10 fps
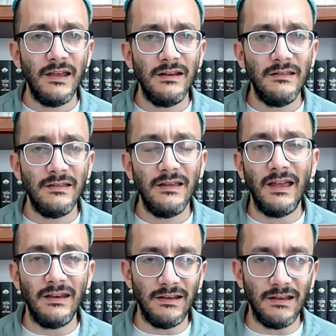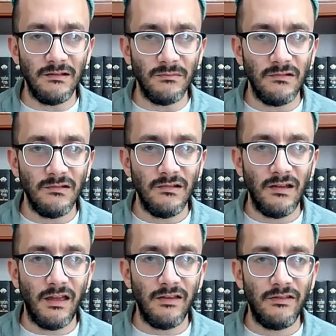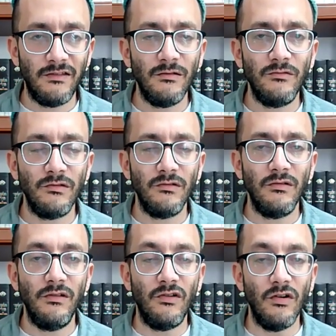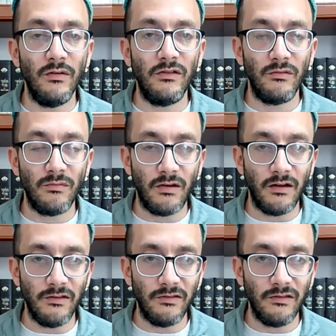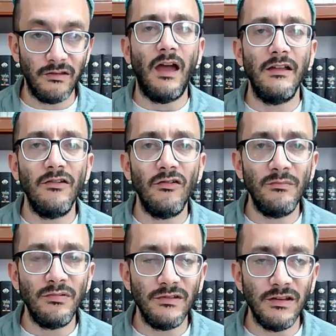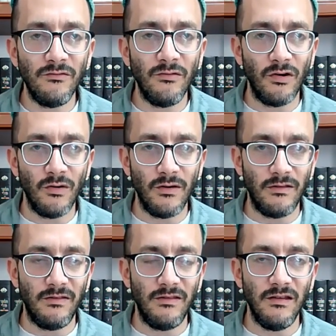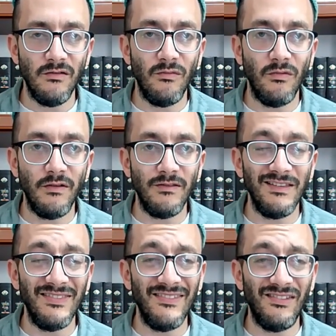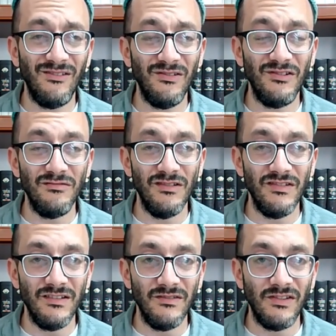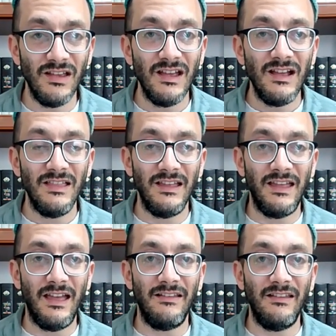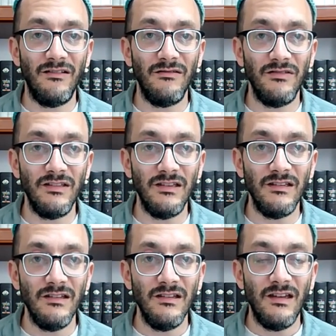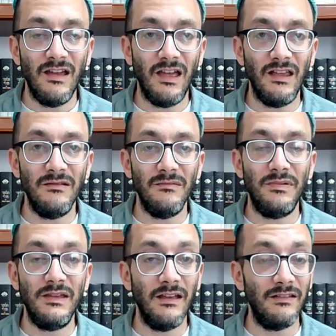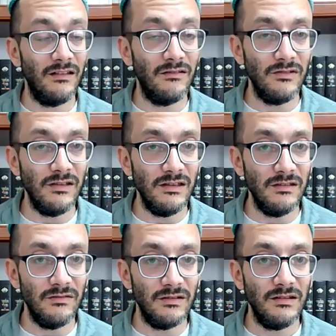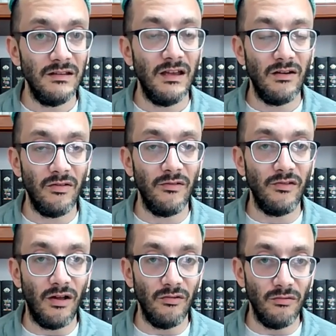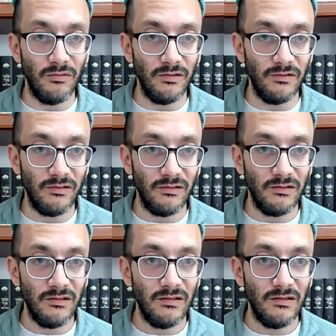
In the end game, as silver is going to rise, I don't believe we're going to see runs in the silver derivatives like SLV and PSLV even, and all those other ones